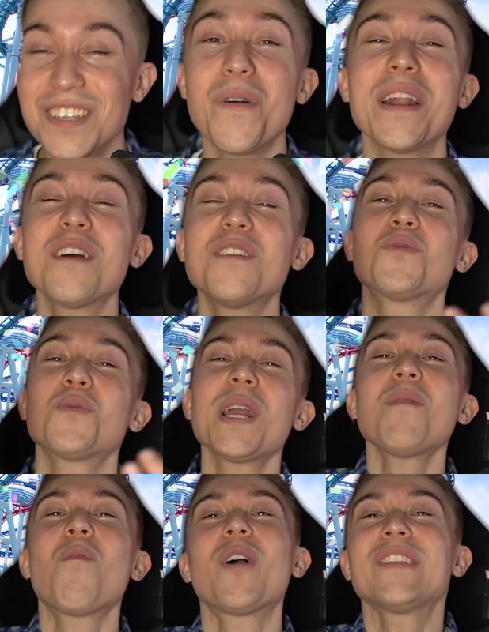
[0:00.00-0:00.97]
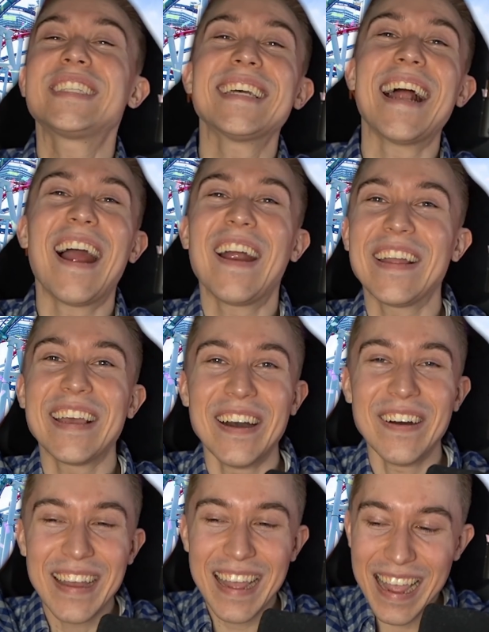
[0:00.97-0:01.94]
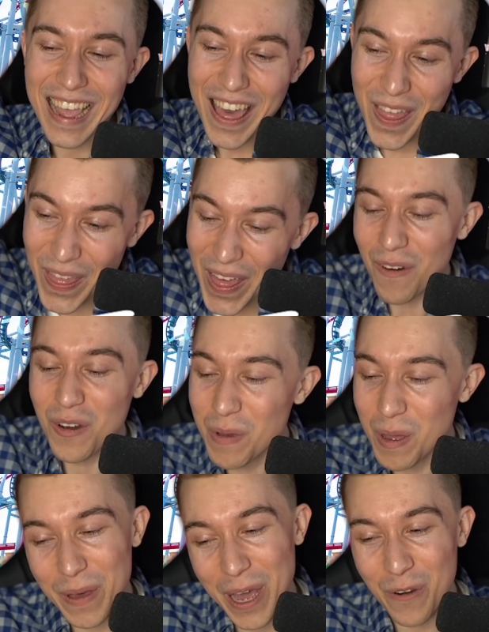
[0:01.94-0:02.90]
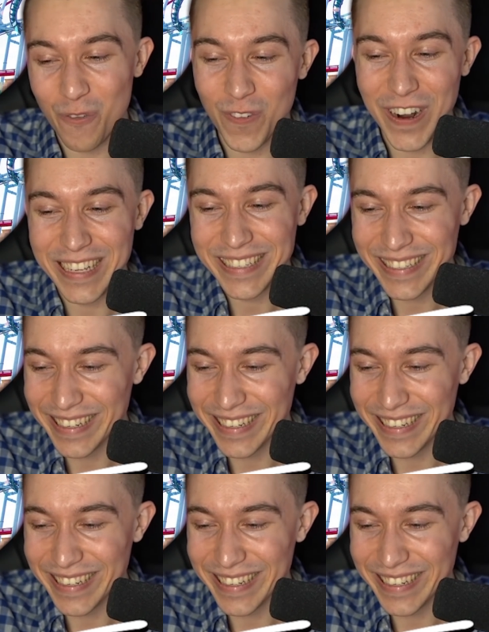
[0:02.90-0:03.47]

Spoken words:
So in a dream world scenario, that would have been better for us.